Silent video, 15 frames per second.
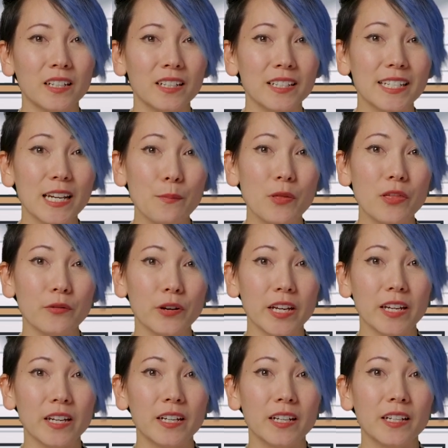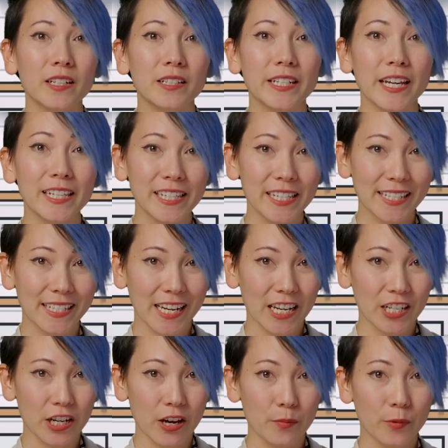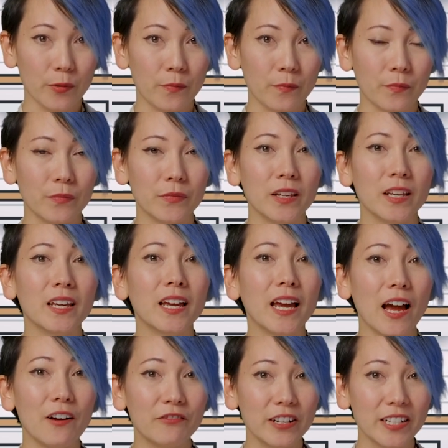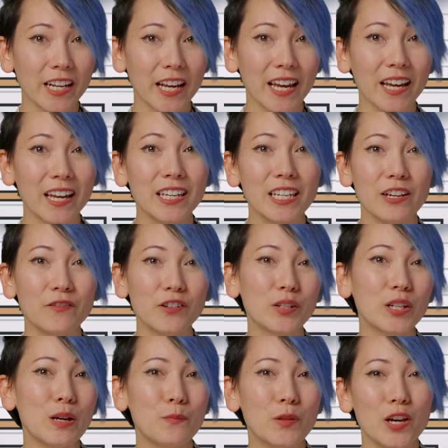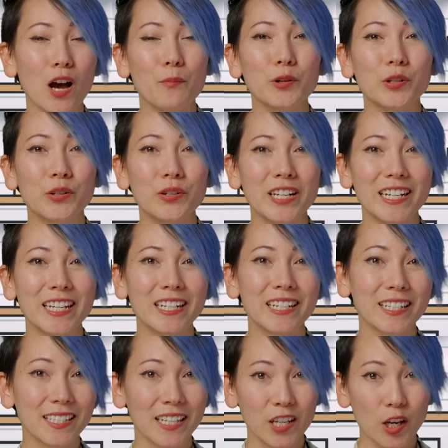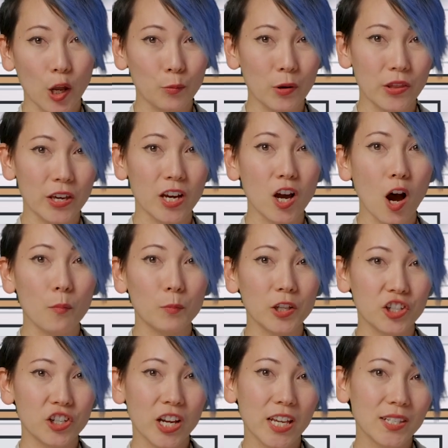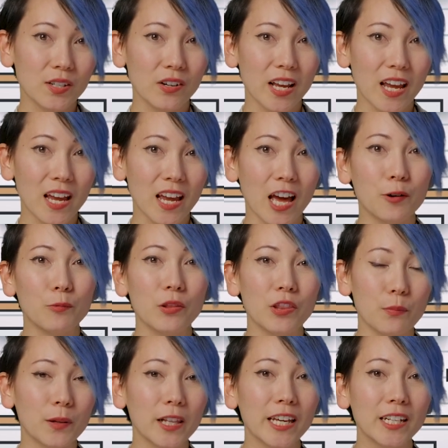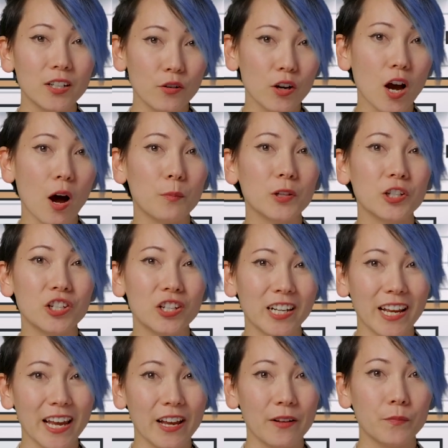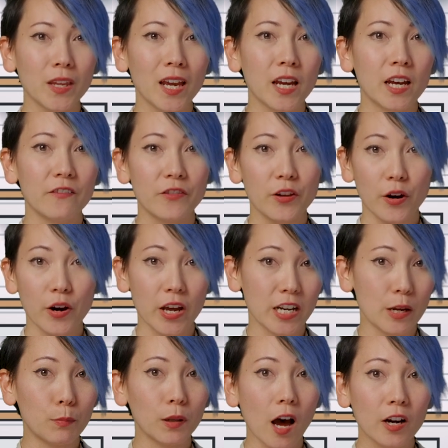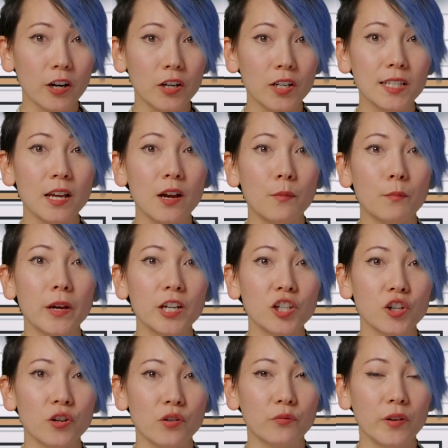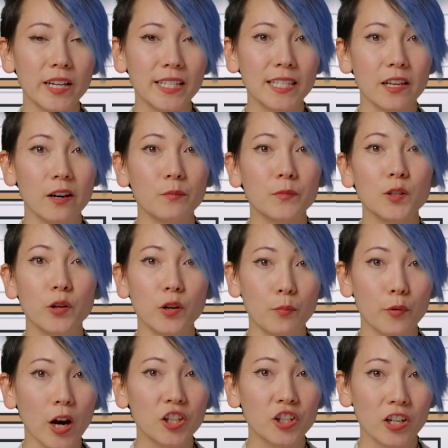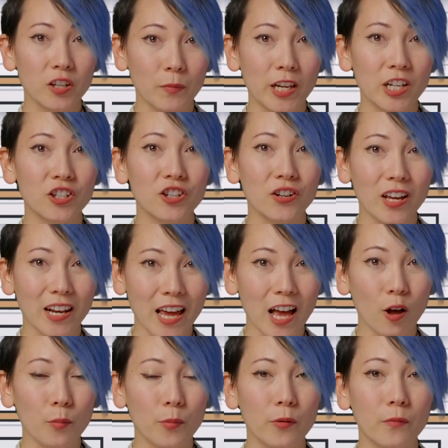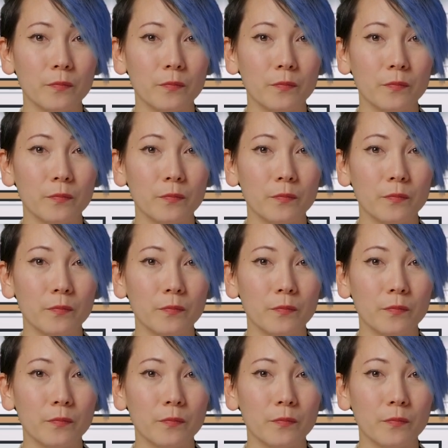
Step 3. Daily stand up. Every day, give your team the opportunity to sync on what they accomplished yesterday and what they plan to accomplish today. If there are any blockers, make sure to raise them so your project manager can help.